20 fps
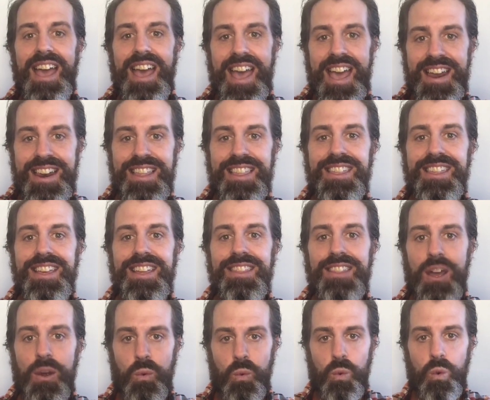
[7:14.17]

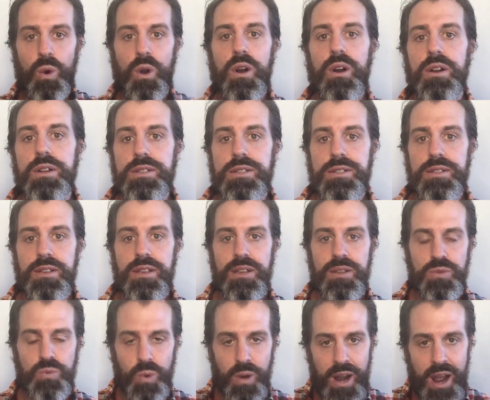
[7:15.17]
that works
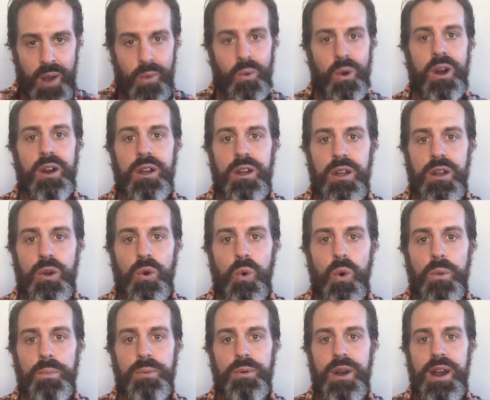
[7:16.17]
is what I want to
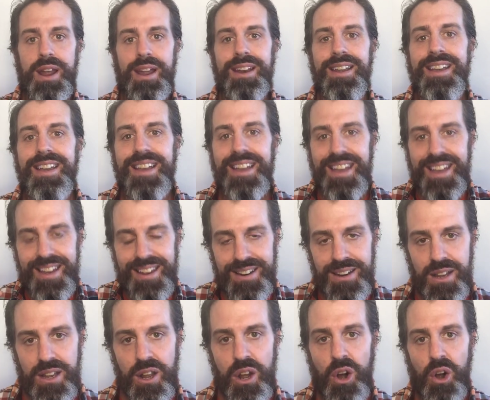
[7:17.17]
incorporate
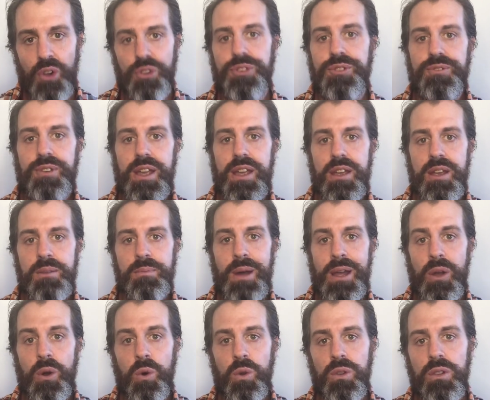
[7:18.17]
and cultivate in
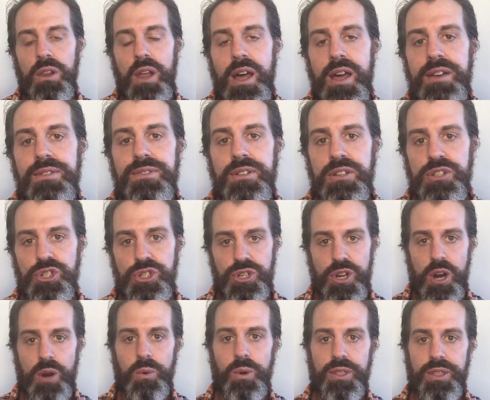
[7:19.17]
my own life and
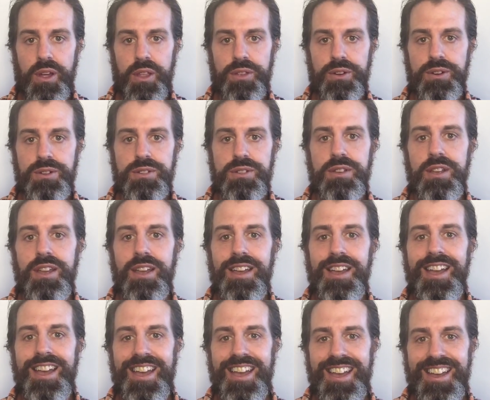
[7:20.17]
share with others.
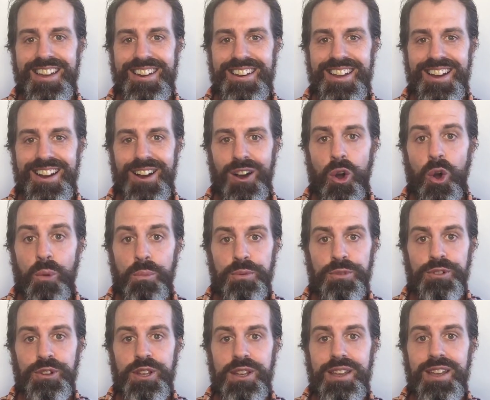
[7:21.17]
And
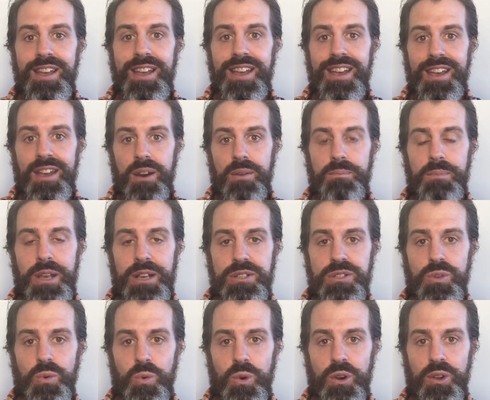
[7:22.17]
hopefully it makes
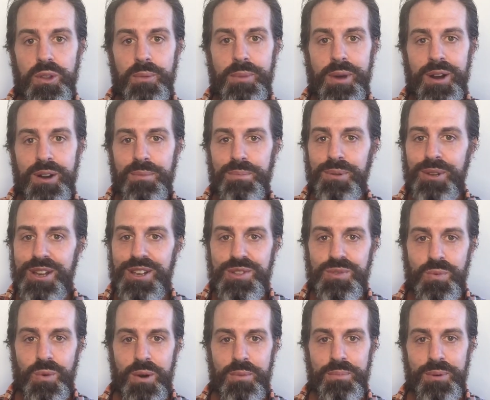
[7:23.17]
the world a better
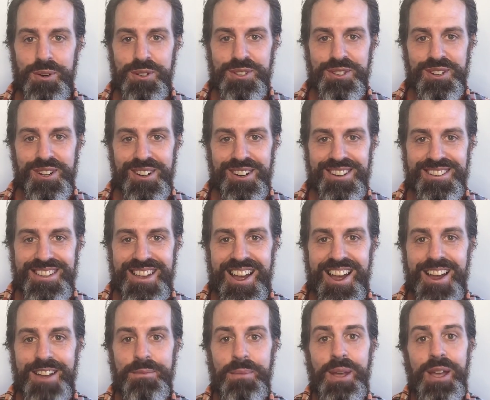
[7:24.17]
place, one person at a
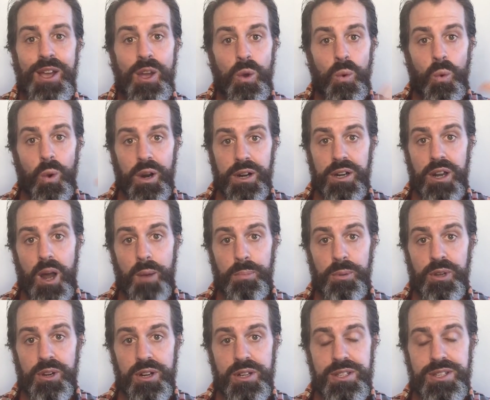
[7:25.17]
time, one
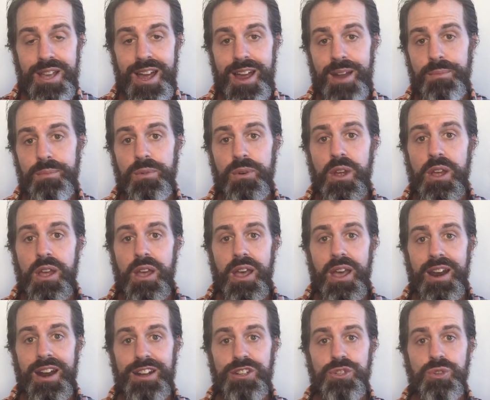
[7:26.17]
couple at a time.
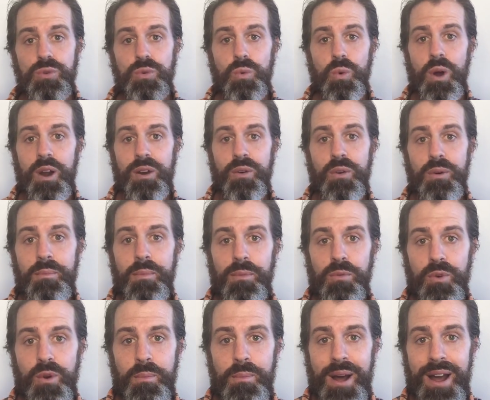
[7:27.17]
And I do want to
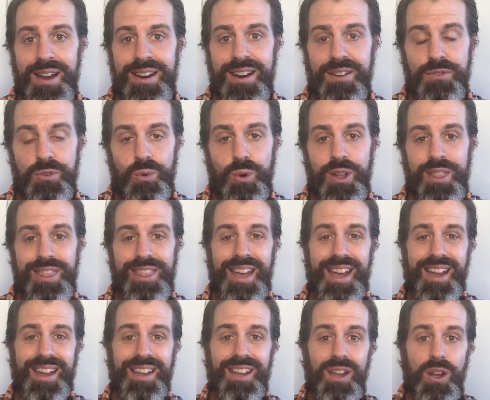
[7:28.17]
remind everyone
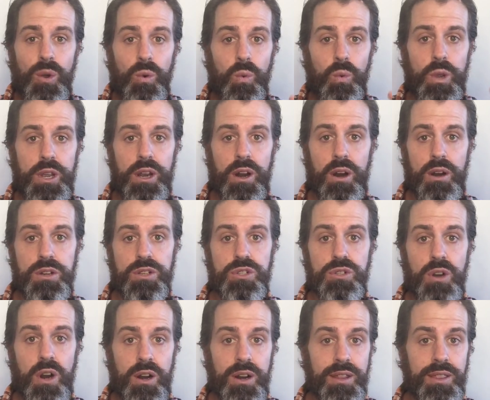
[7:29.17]
that we are
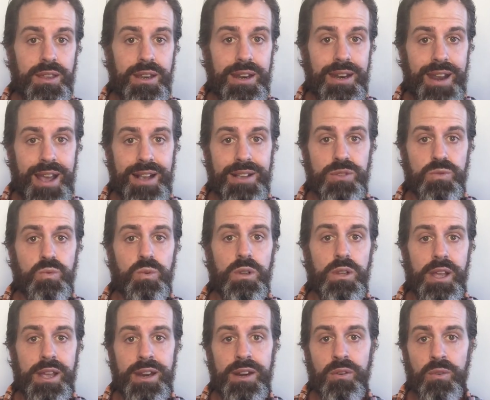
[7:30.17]
starting the next
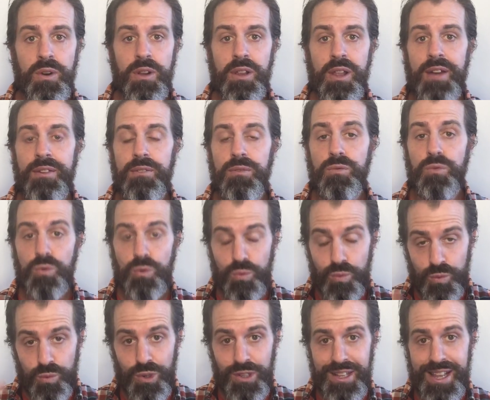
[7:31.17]
Relating
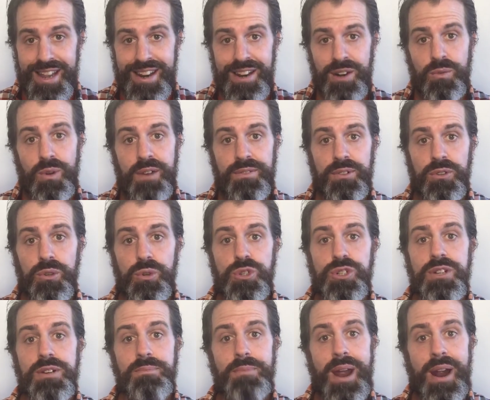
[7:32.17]

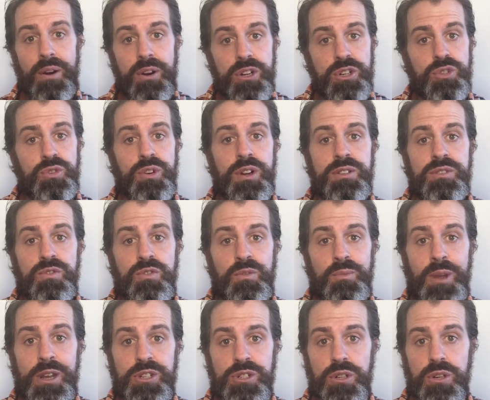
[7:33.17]
Revolution Marriage
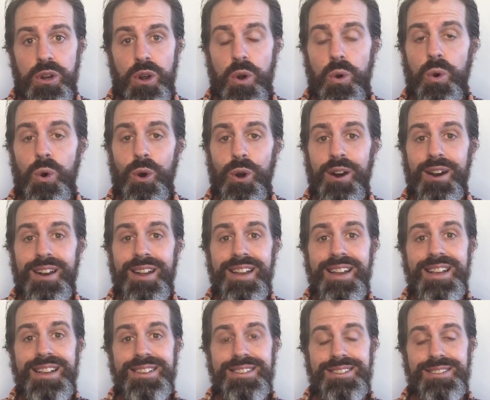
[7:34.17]
Transformation cohort.
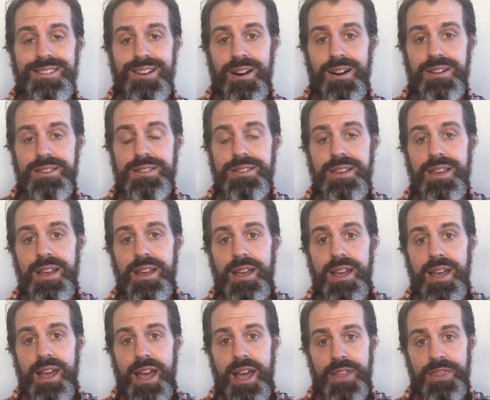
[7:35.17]
Starts
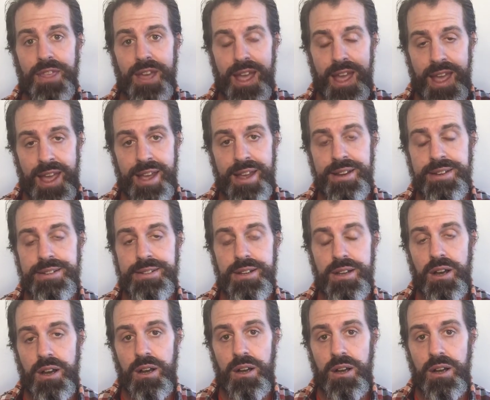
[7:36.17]
at the end,